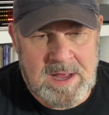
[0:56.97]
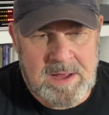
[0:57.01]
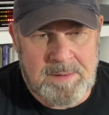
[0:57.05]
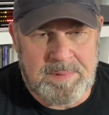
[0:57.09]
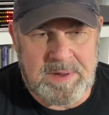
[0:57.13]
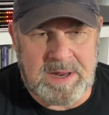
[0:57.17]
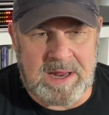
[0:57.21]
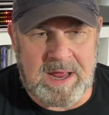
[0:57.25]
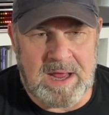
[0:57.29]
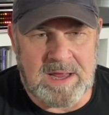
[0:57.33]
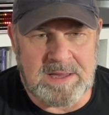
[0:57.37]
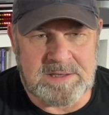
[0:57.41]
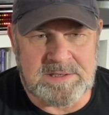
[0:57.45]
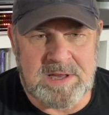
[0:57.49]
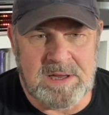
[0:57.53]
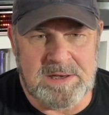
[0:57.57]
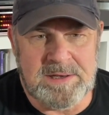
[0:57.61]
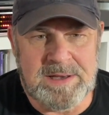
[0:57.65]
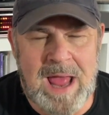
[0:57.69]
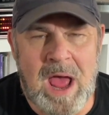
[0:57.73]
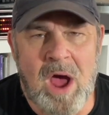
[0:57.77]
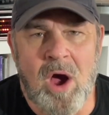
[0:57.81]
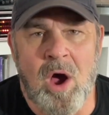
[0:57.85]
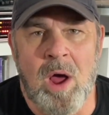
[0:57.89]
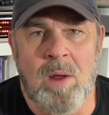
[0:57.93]
because
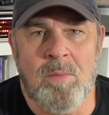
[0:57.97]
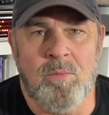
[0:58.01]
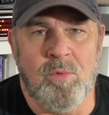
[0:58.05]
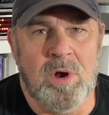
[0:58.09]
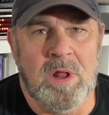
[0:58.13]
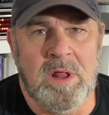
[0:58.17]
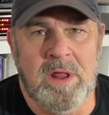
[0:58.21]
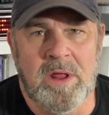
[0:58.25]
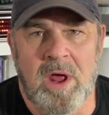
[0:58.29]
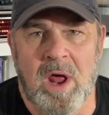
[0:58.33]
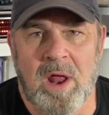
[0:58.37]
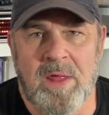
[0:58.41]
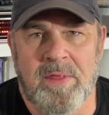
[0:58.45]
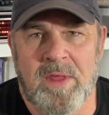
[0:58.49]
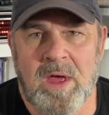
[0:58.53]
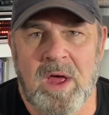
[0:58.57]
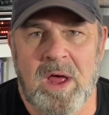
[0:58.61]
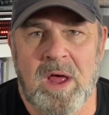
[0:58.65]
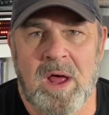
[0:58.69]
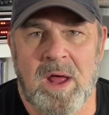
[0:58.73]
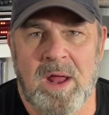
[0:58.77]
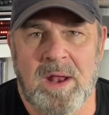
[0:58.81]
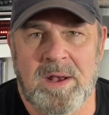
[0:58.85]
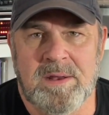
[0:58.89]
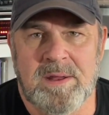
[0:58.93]
now I'm really on the
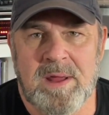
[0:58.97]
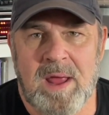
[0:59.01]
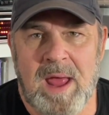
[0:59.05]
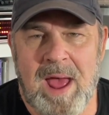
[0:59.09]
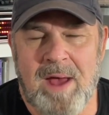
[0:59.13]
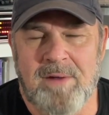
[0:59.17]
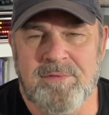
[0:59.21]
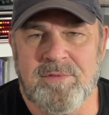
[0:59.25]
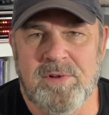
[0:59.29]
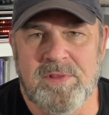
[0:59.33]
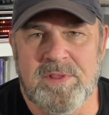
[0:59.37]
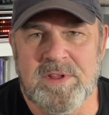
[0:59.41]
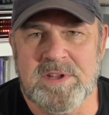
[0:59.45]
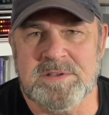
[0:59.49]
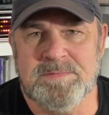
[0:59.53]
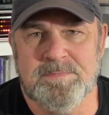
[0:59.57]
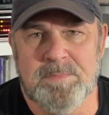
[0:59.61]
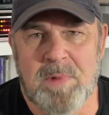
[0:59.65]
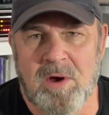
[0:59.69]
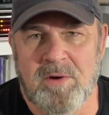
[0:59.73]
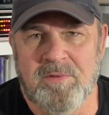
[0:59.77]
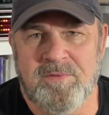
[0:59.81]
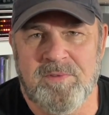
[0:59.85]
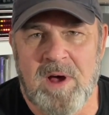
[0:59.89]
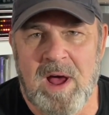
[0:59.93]
hunt after this
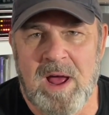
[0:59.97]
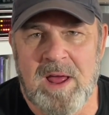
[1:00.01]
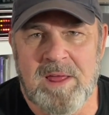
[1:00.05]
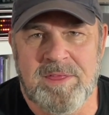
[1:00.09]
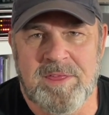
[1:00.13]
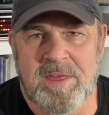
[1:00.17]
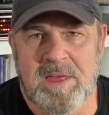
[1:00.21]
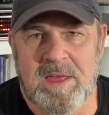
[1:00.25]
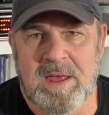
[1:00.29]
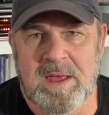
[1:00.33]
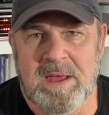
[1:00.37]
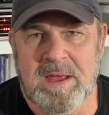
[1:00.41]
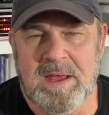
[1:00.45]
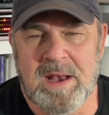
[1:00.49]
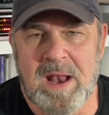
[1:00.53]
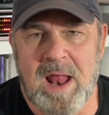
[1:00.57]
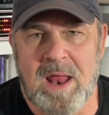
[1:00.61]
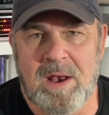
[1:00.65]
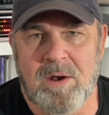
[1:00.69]
MoFi thing and I